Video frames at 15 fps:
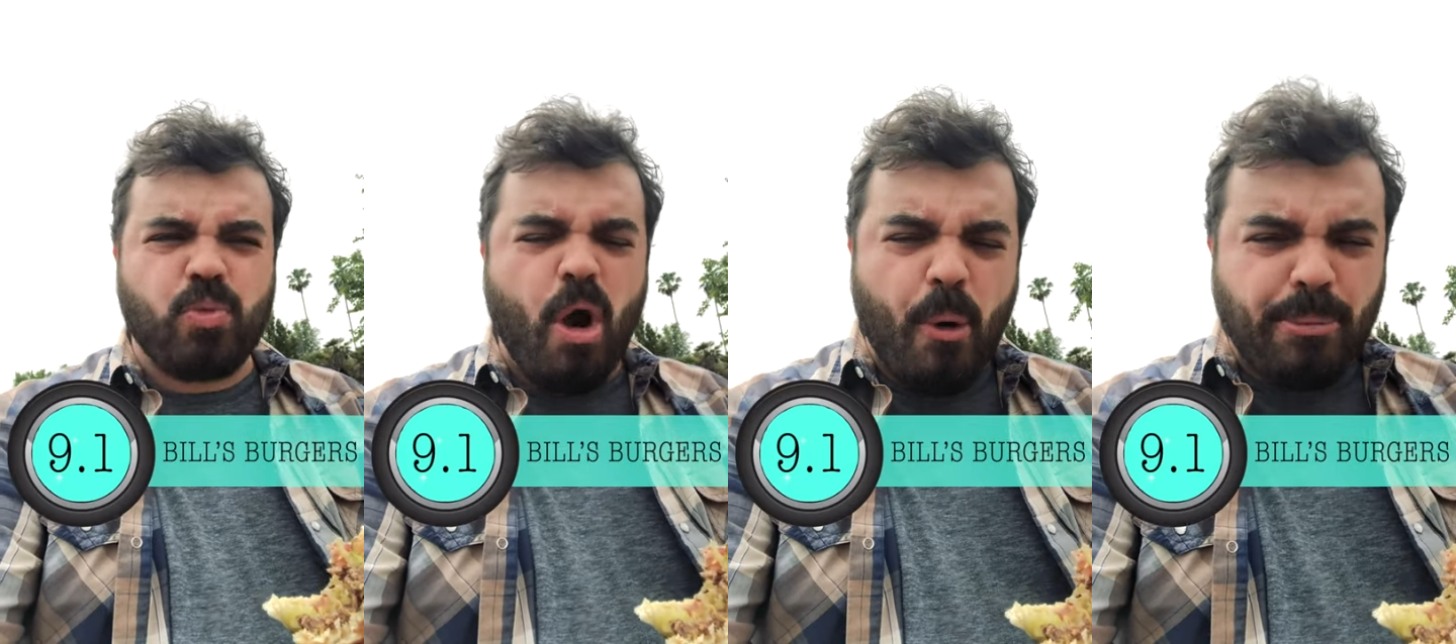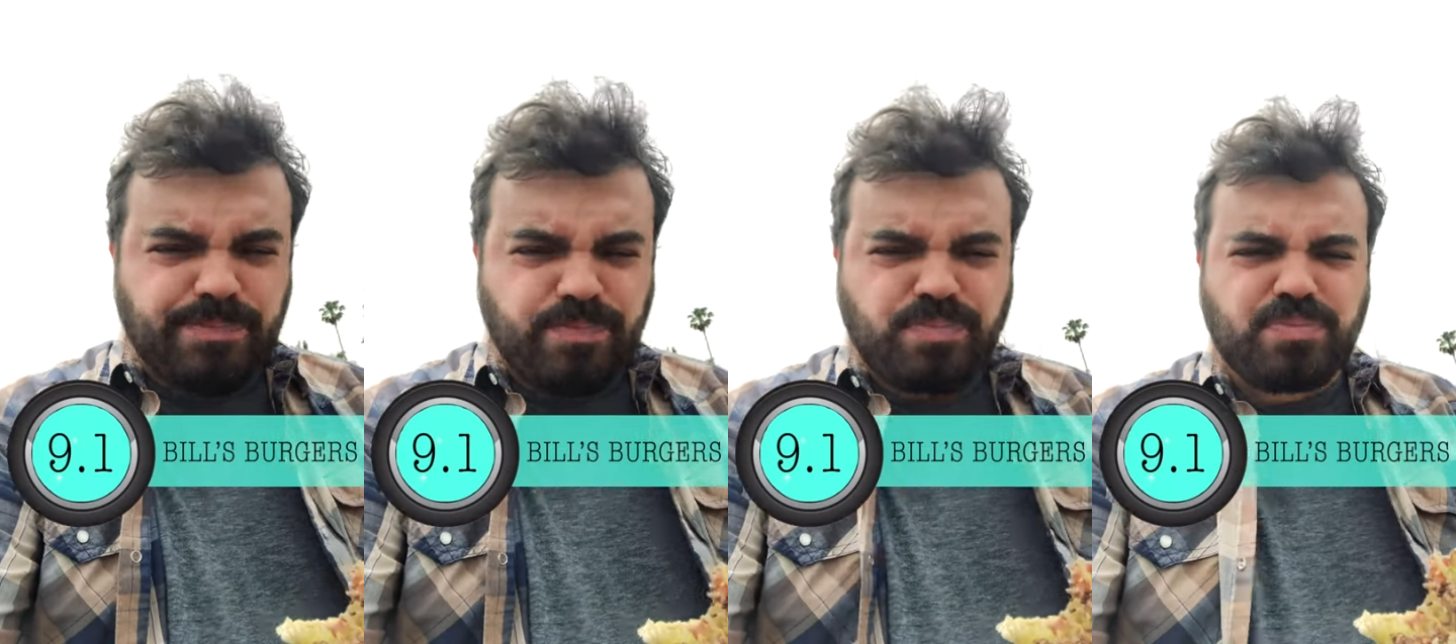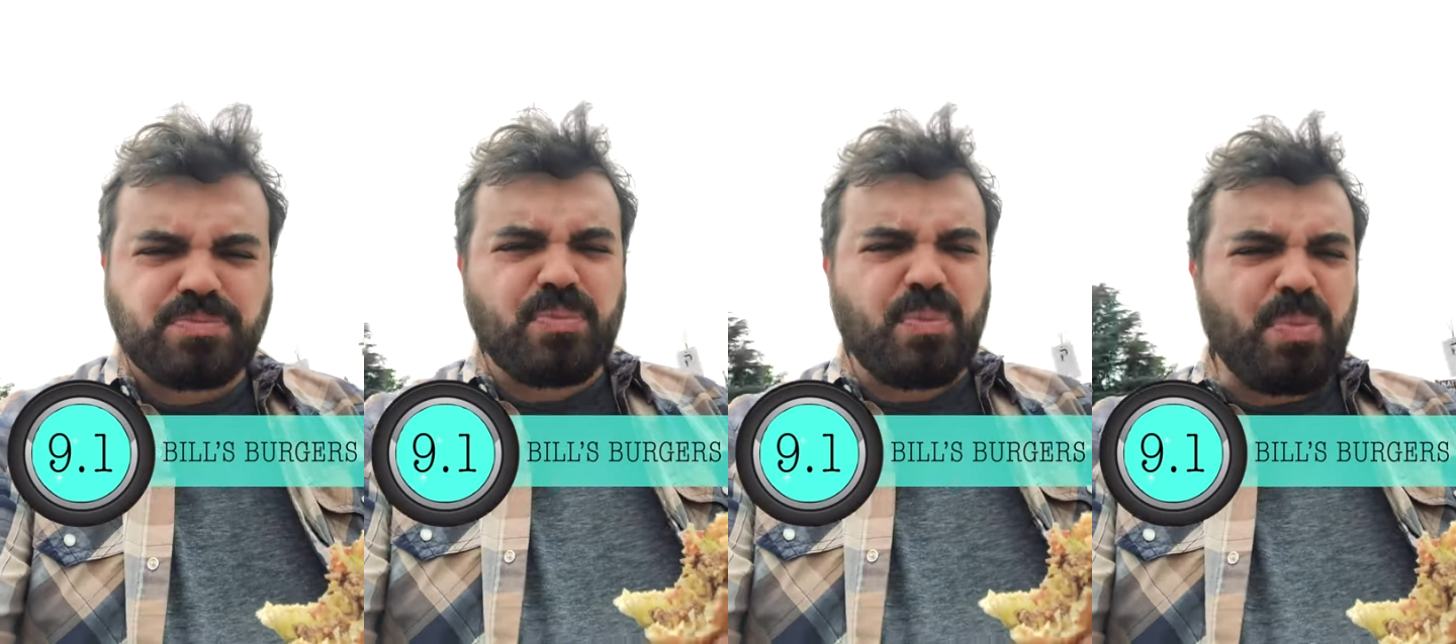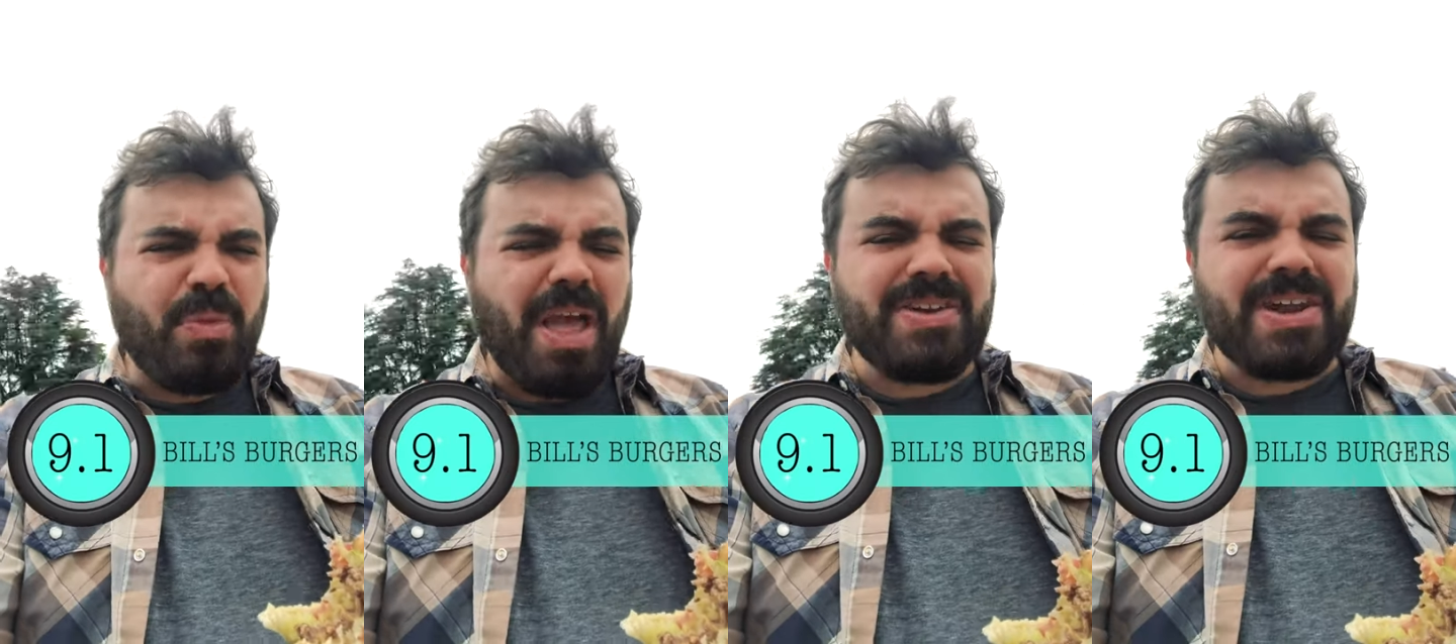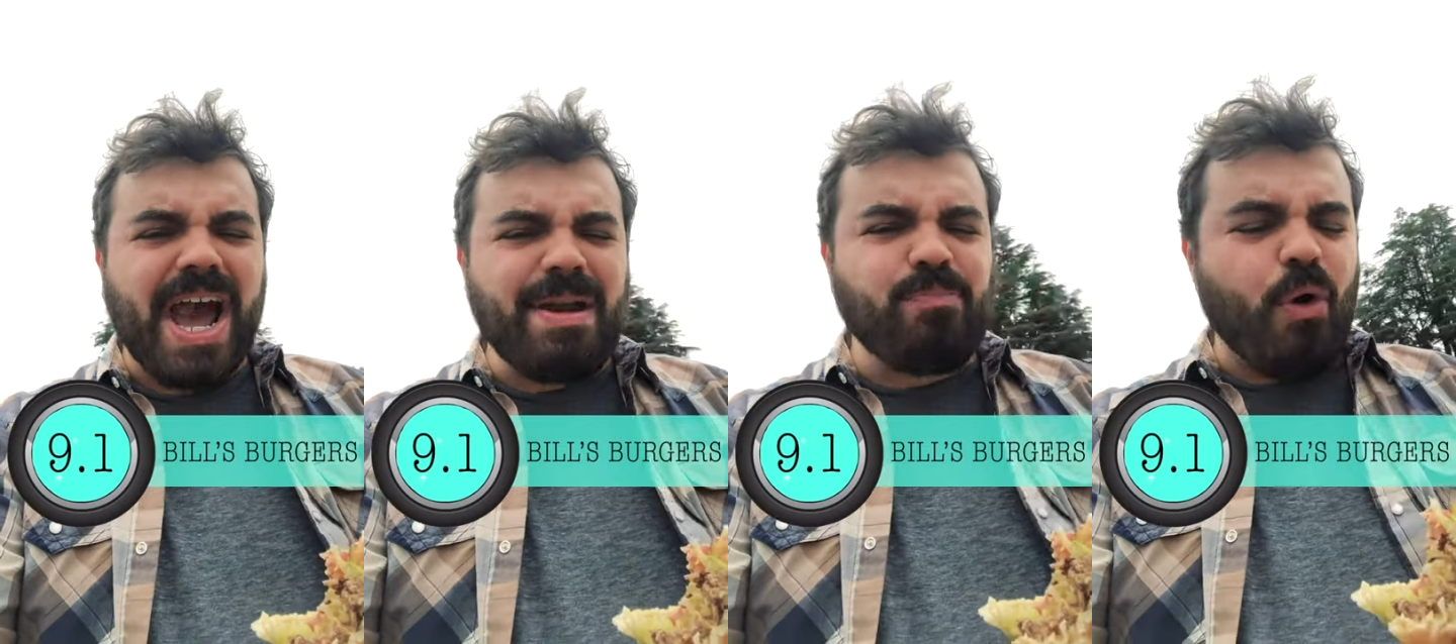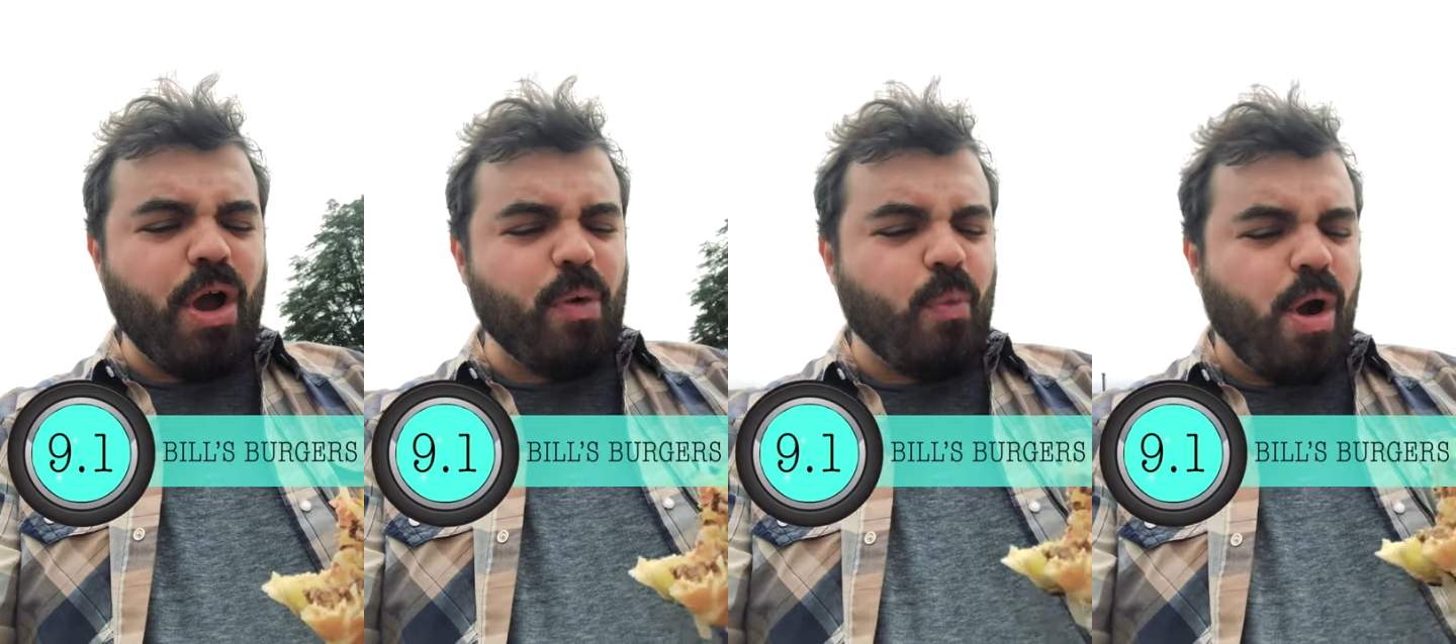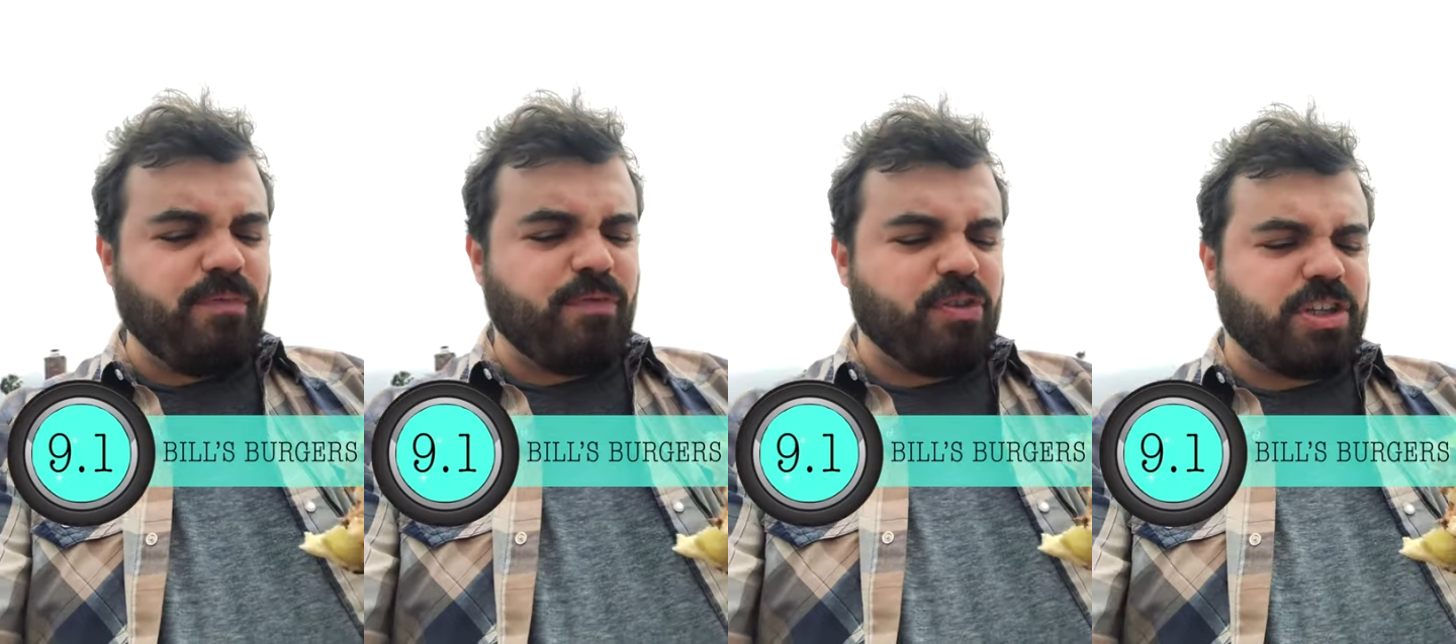whoa 9.1